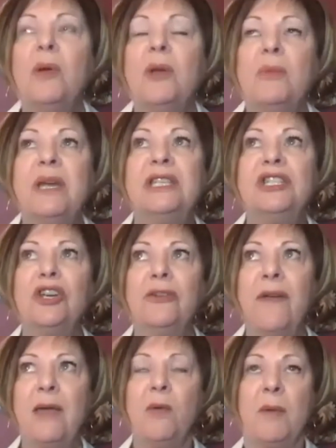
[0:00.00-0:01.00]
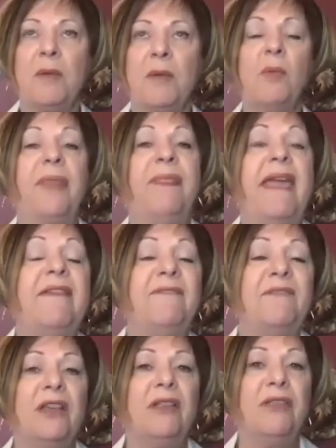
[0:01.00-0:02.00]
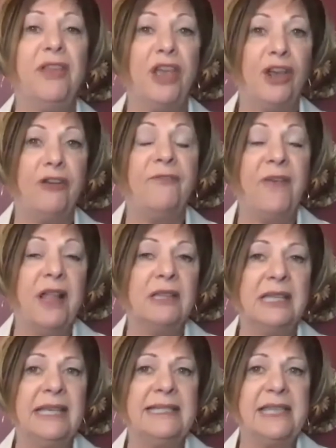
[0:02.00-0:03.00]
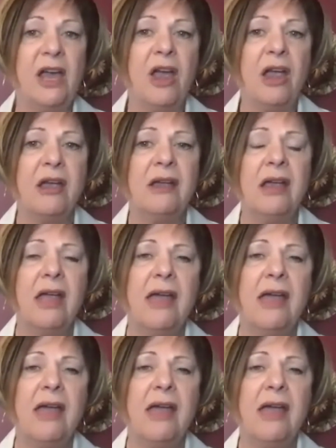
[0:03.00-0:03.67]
when we survey women what they feel their felt needs are,